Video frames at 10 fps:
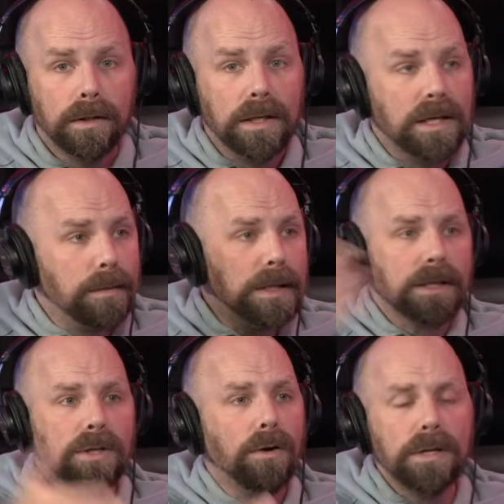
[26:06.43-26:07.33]
The gimmick
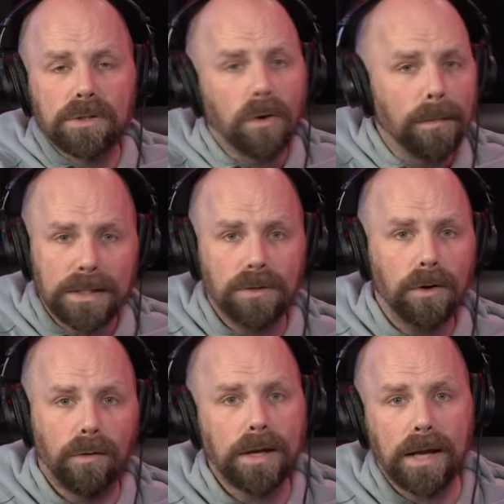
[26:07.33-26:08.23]
that Toni Storm is
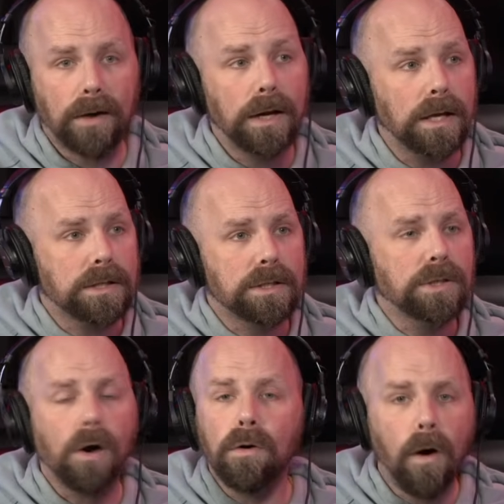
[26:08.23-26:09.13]
doing right now is
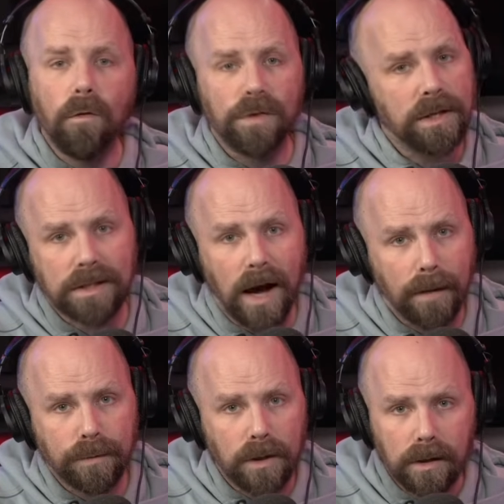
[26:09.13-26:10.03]
so
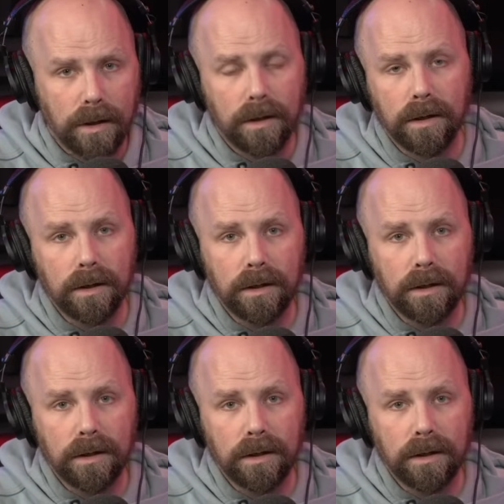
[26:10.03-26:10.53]
over-the-top good.